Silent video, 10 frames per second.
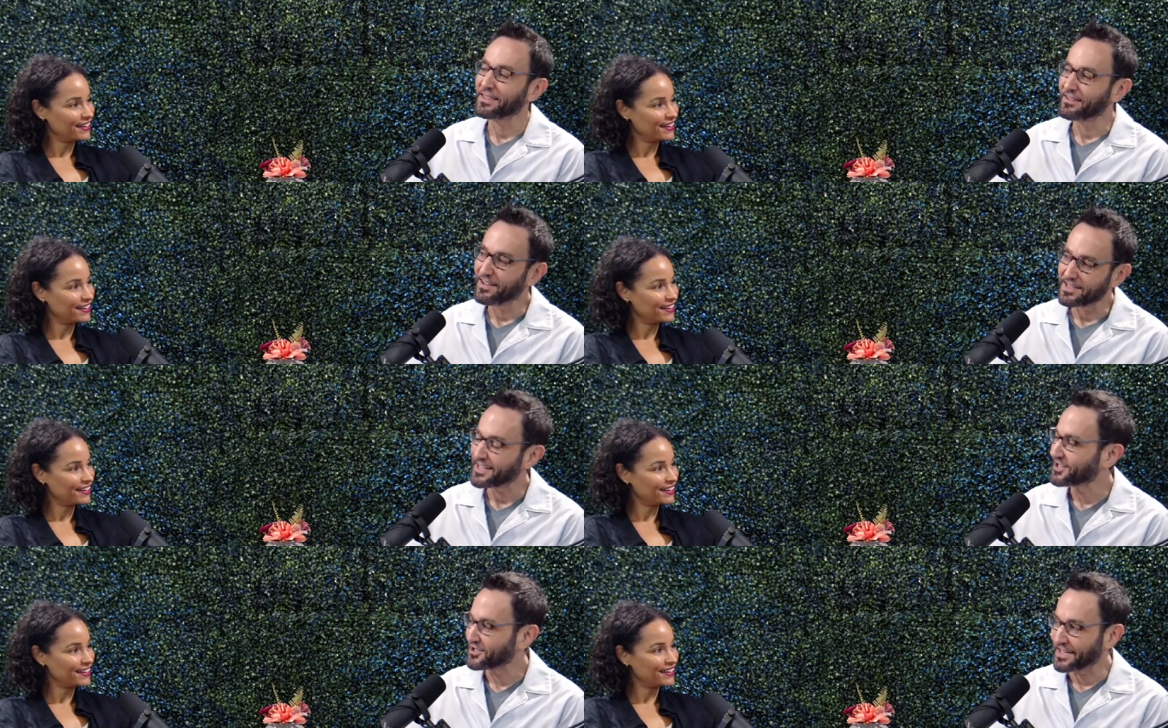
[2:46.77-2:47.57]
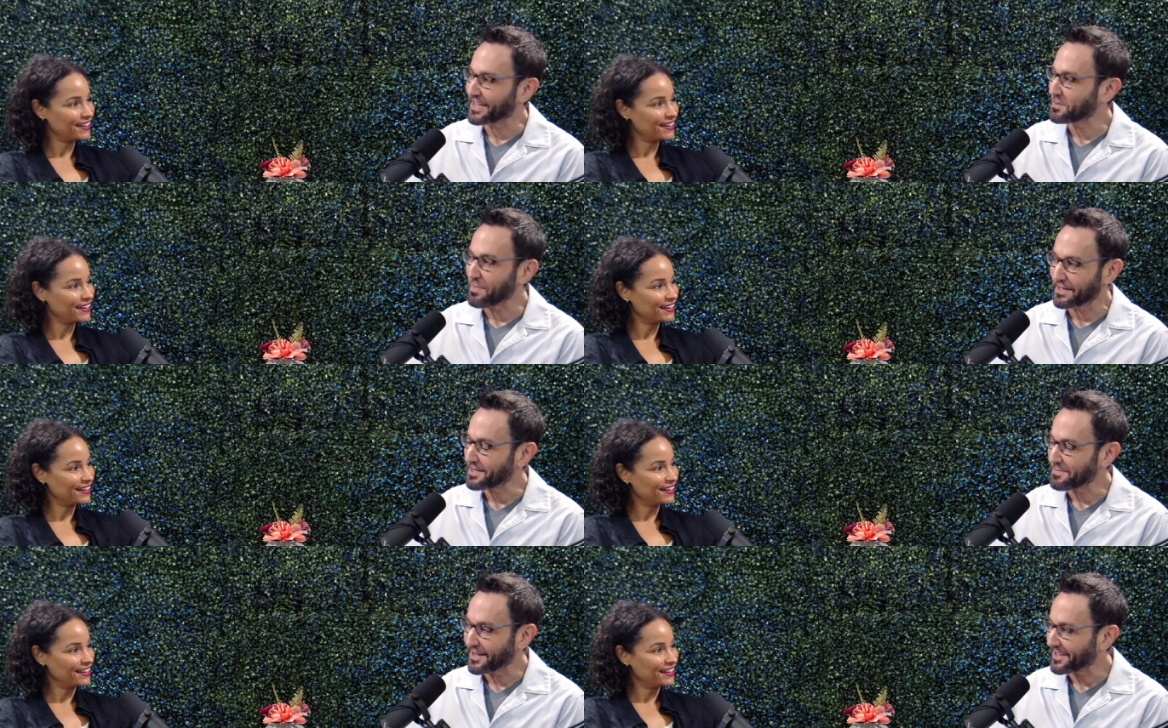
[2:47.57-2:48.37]
Speaker 1: the closet just gets
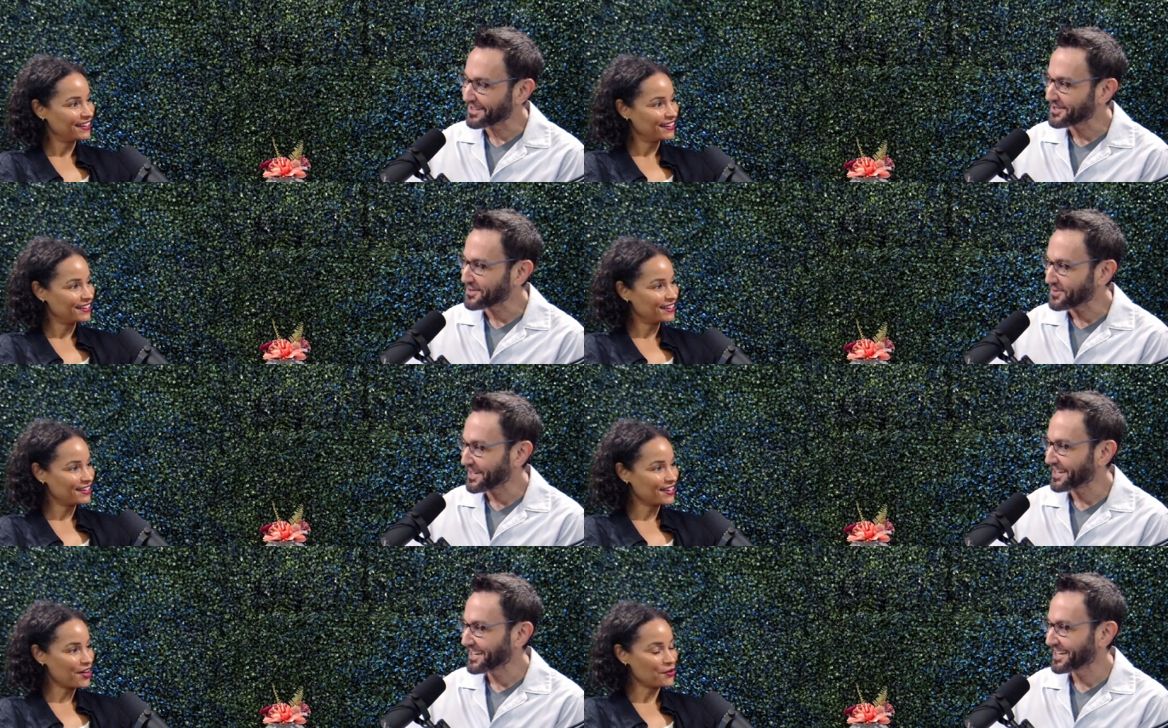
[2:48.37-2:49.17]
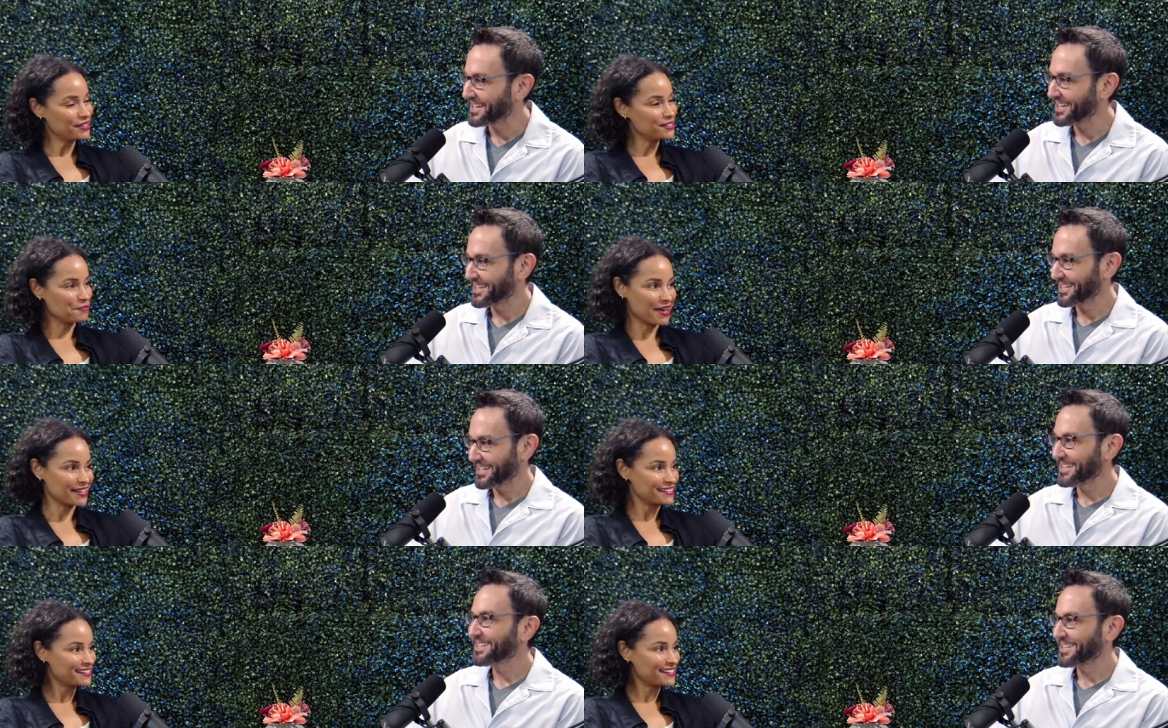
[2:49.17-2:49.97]
messy by the end of the week.
Speaker 2: Oh, it's a
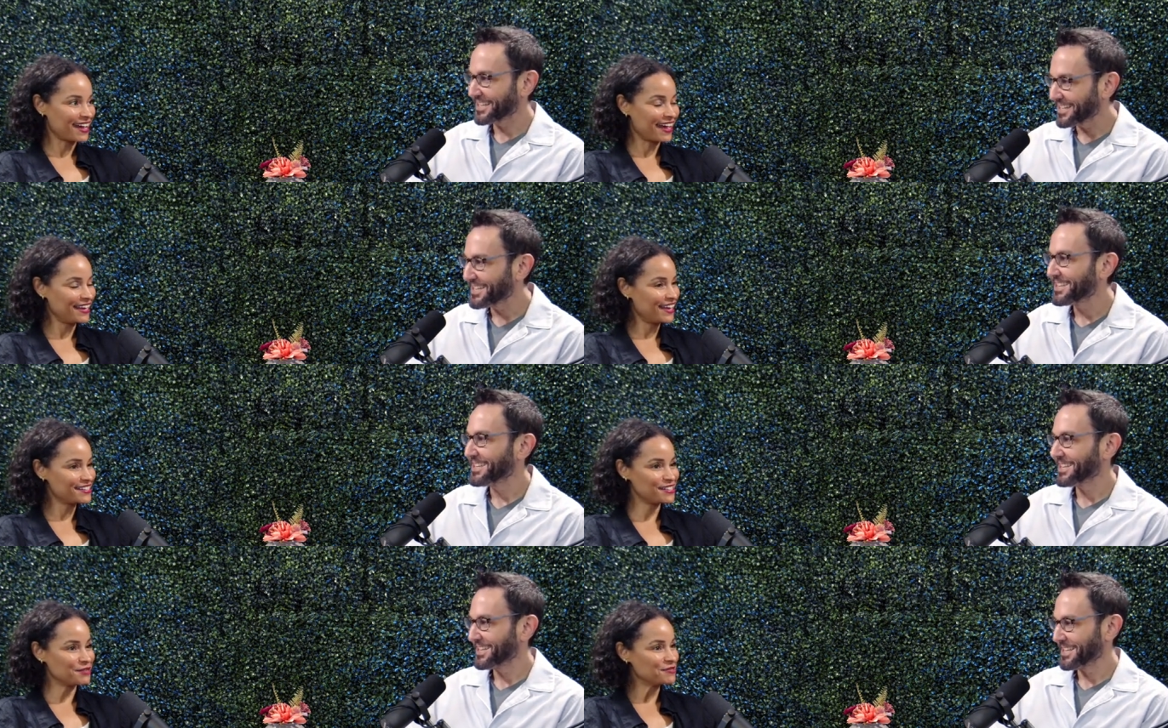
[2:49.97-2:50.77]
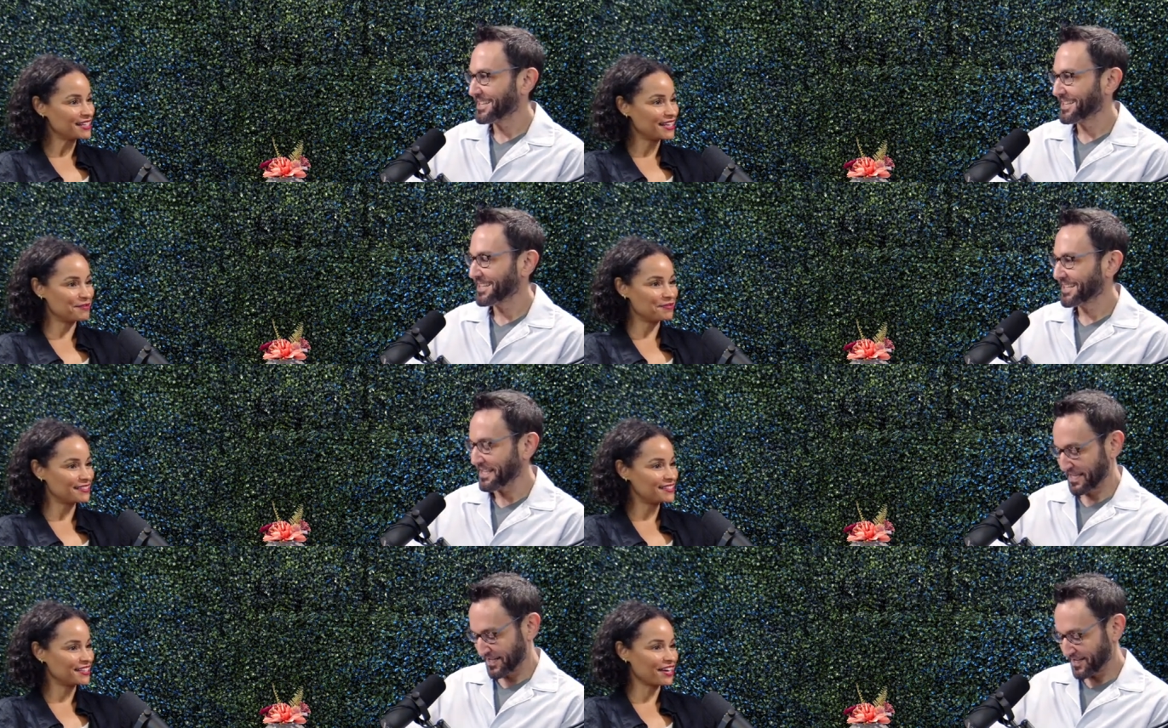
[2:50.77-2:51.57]
mess. I can't seem to keep
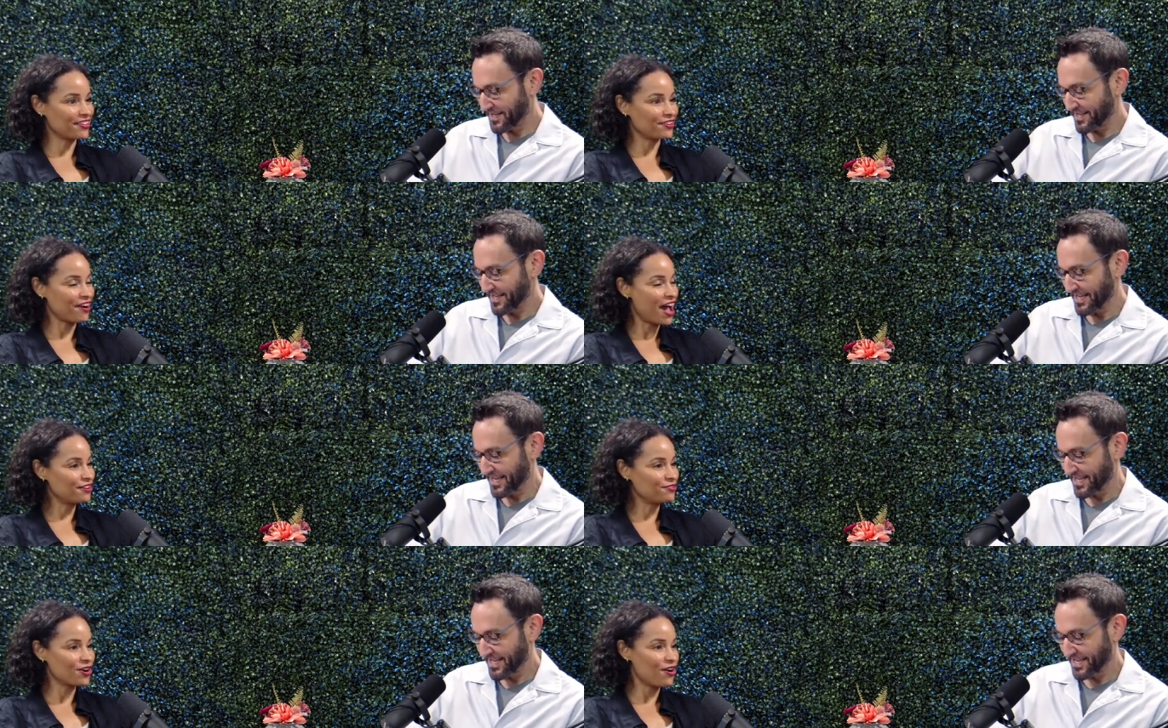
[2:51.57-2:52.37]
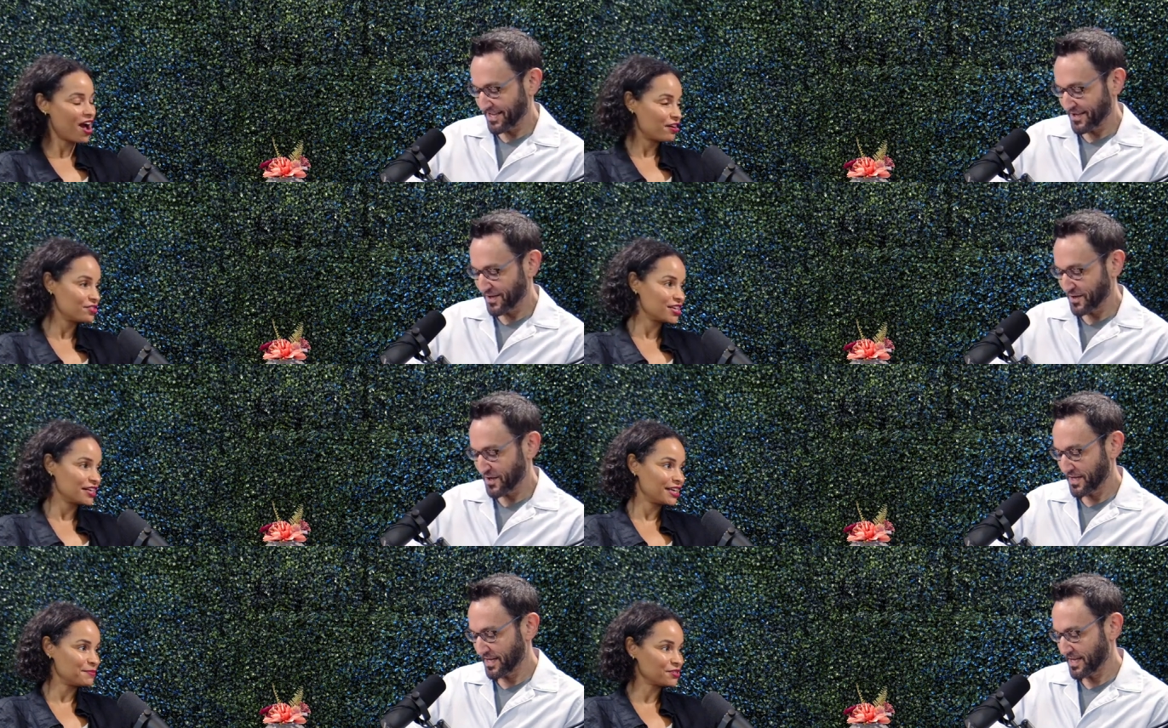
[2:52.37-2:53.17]
it together. I don't know how
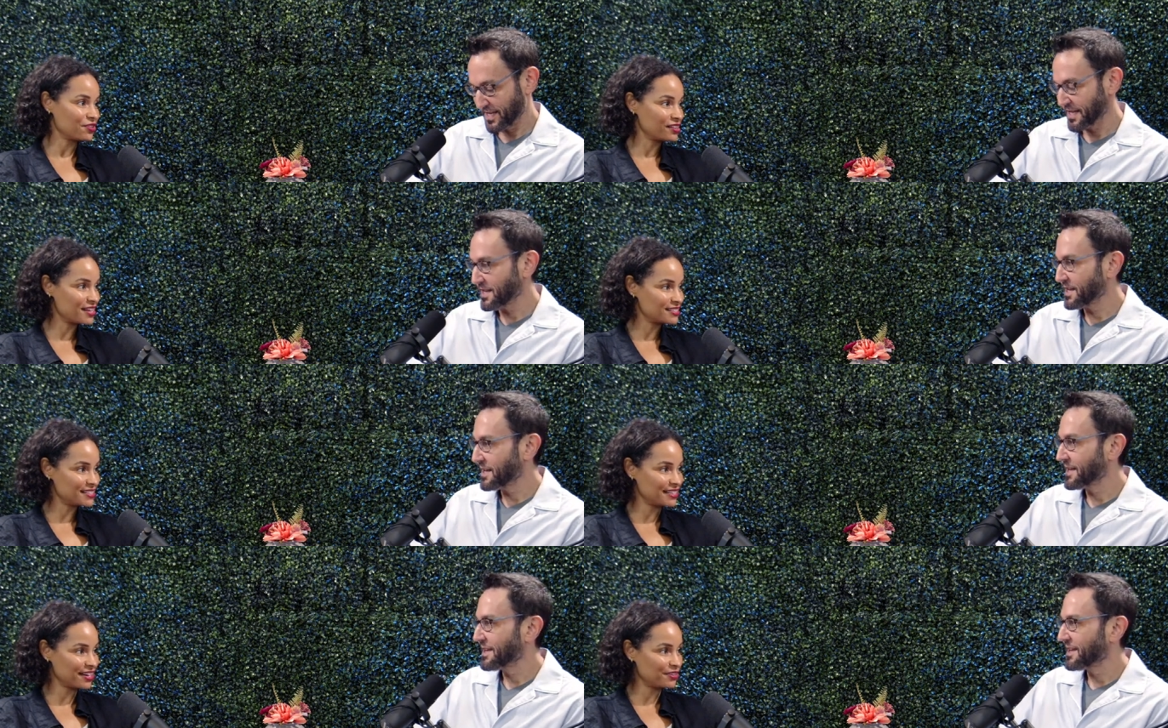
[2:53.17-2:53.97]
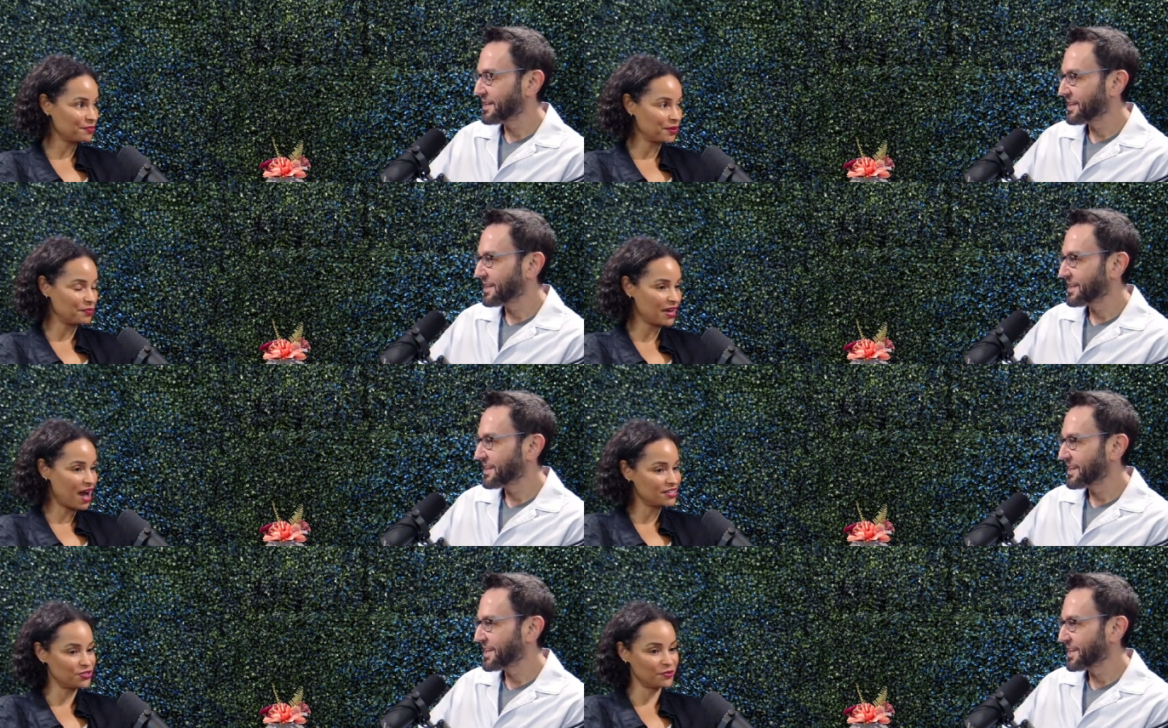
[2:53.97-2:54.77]
Jenna keeps her closet together, but me,
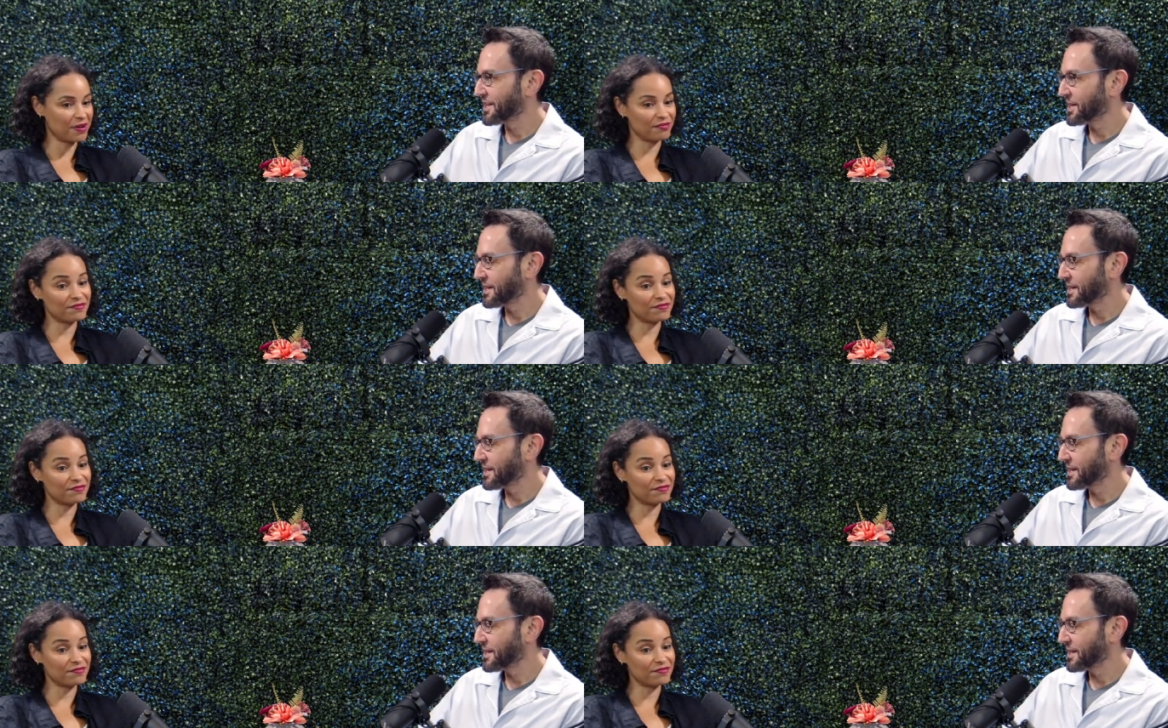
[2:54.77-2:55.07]
I do about